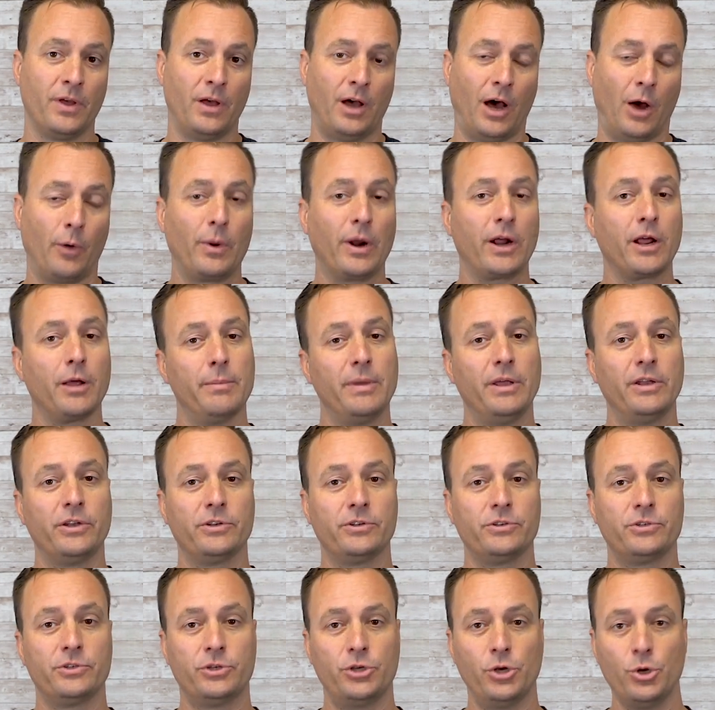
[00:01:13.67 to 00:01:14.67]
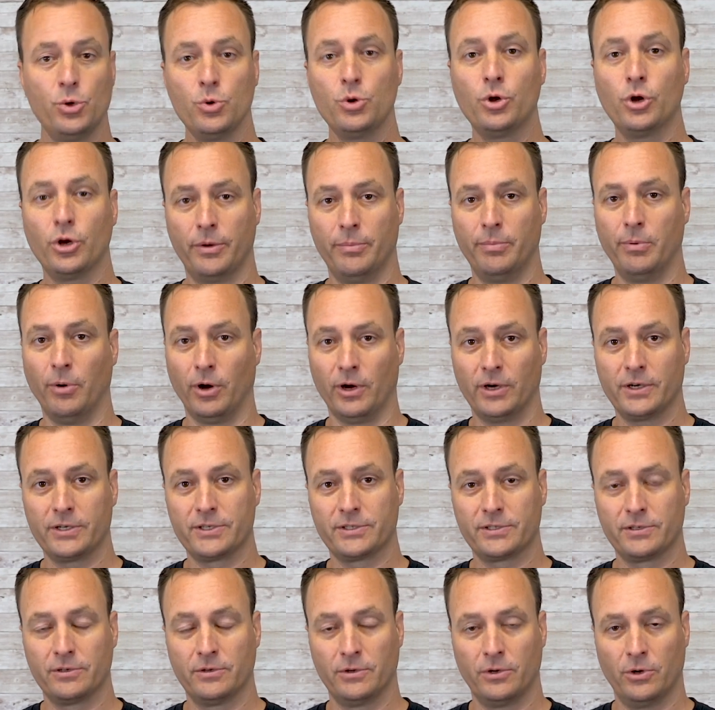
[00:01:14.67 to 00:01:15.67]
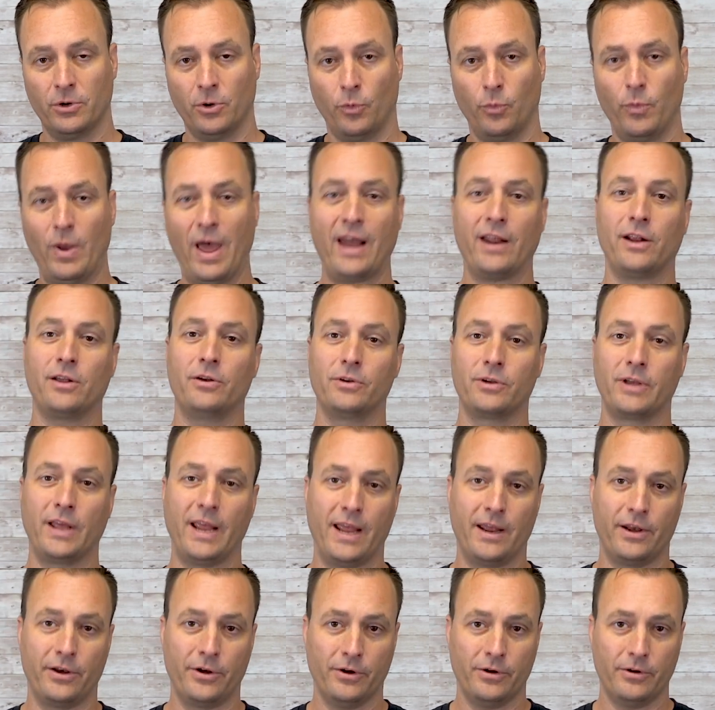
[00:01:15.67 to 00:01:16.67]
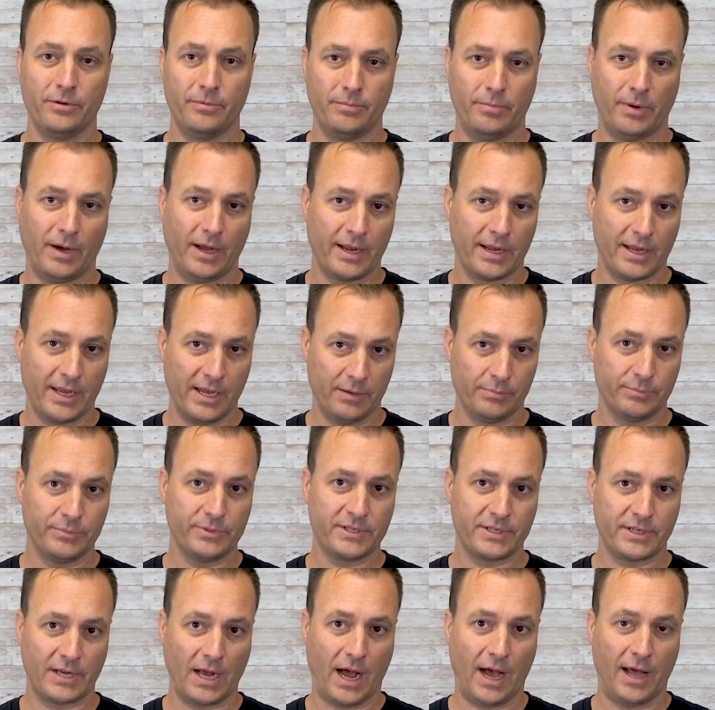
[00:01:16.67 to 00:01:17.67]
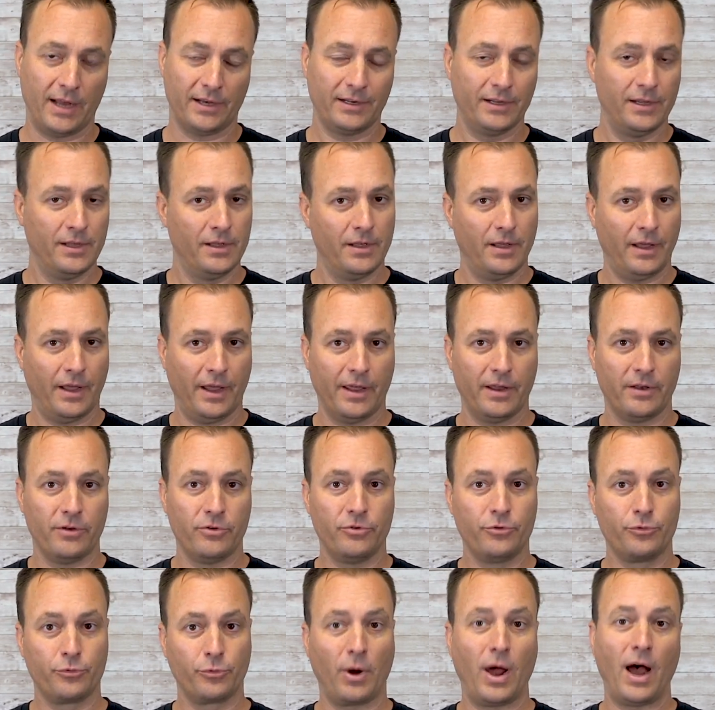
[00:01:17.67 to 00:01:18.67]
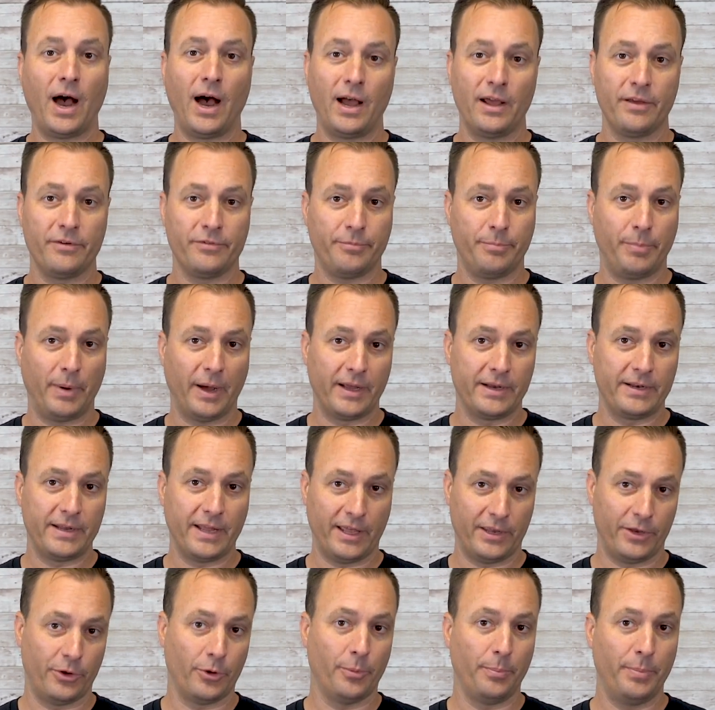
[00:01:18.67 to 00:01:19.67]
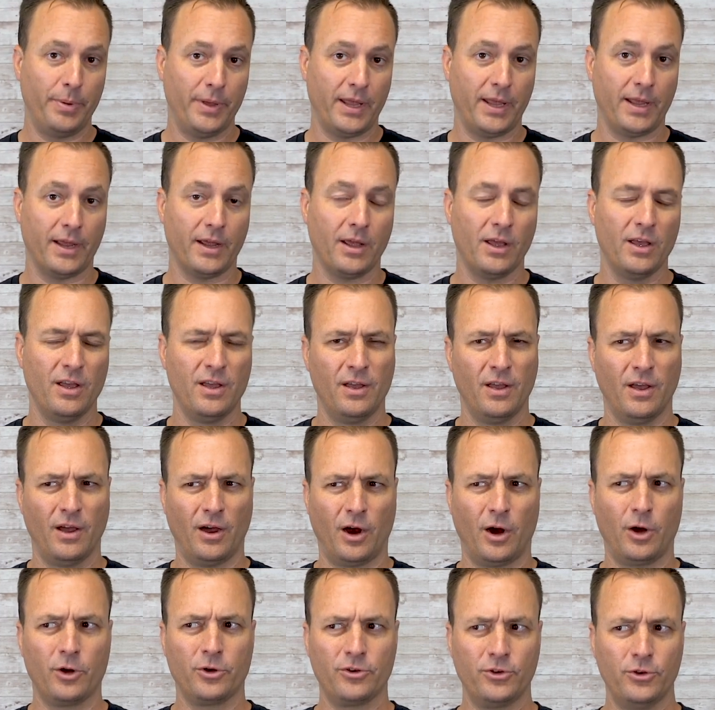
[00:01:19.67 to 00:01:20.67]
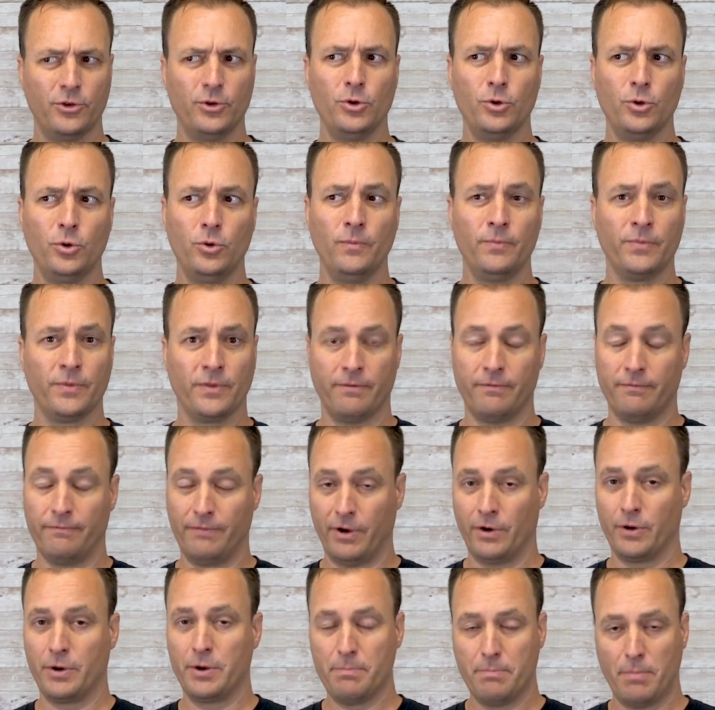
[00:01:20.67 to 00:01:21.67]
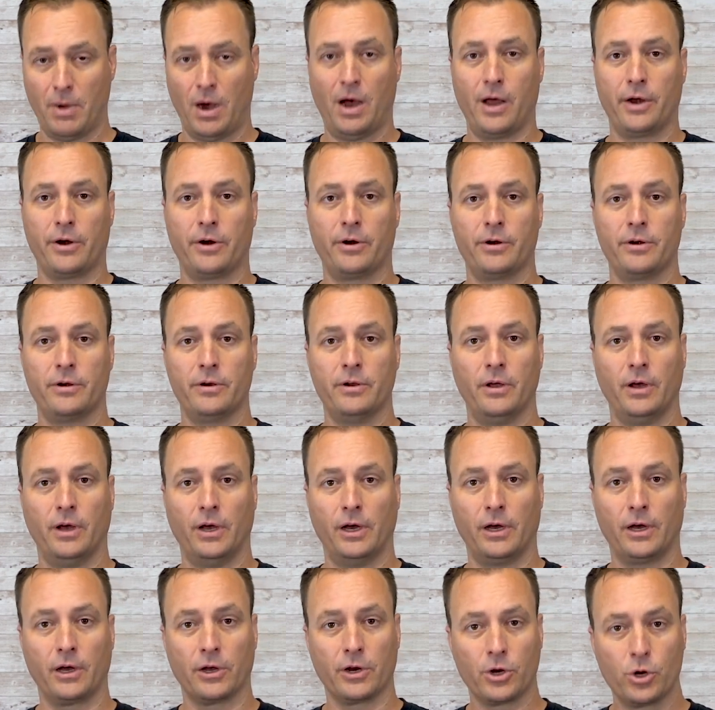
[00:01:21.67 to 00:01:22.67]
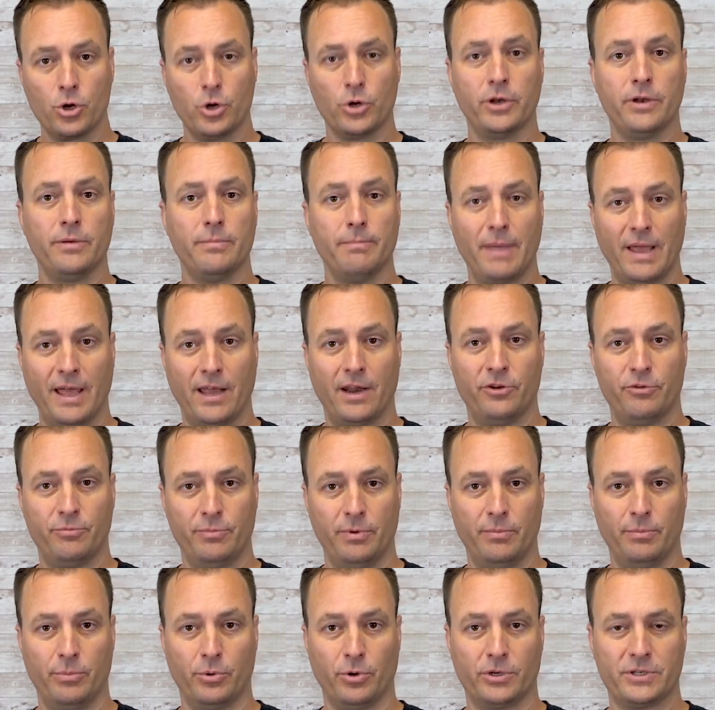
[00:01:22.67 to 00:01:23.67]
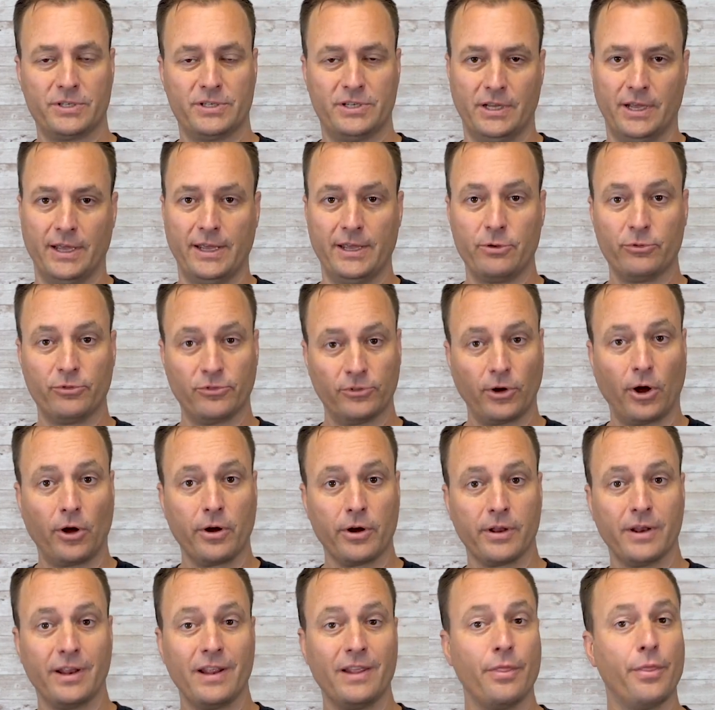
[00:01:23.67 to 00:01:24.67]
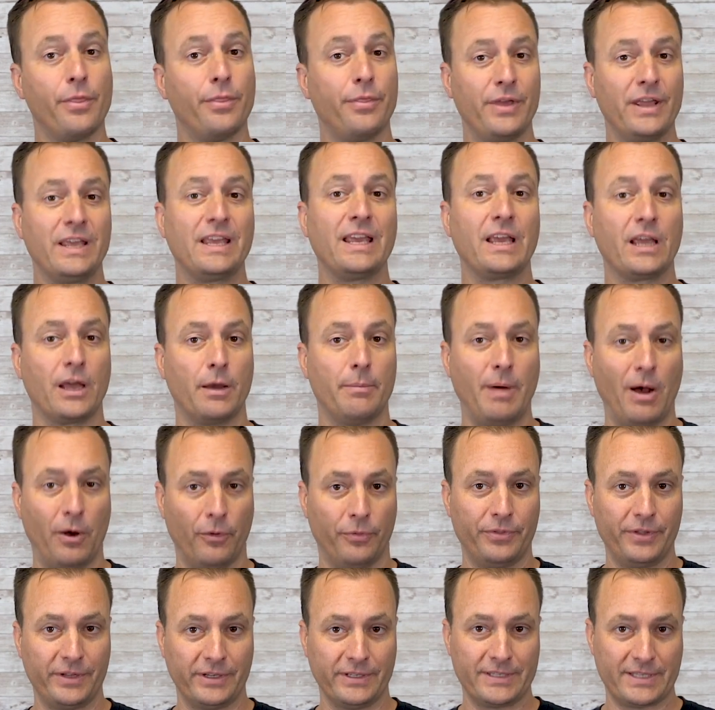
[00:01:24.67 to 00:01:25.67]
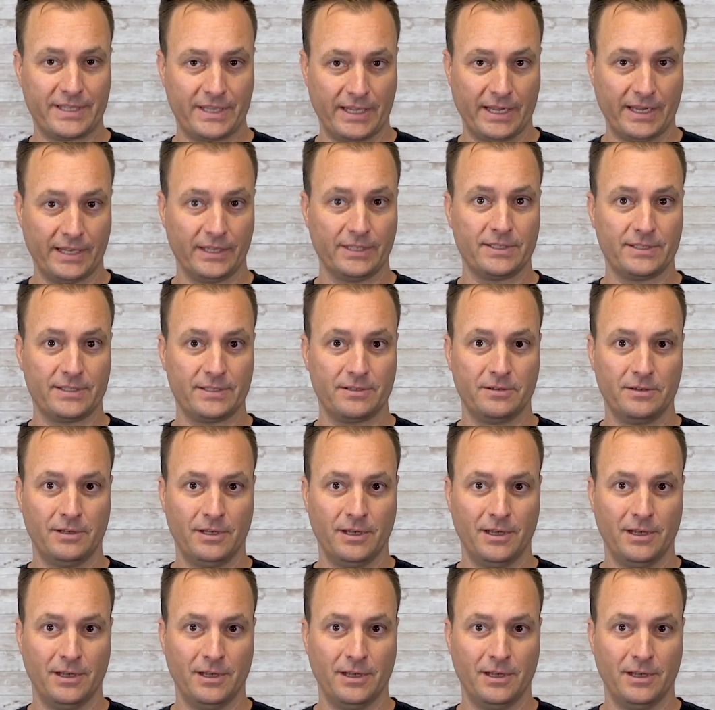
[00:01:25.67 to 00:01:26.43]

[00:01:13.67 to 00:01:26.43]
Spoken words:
I'll recommend two good books. Radical Candor by Kim Scott and Drive by Daniel Pink are two very modern, good management books to get you started in thinking about these things.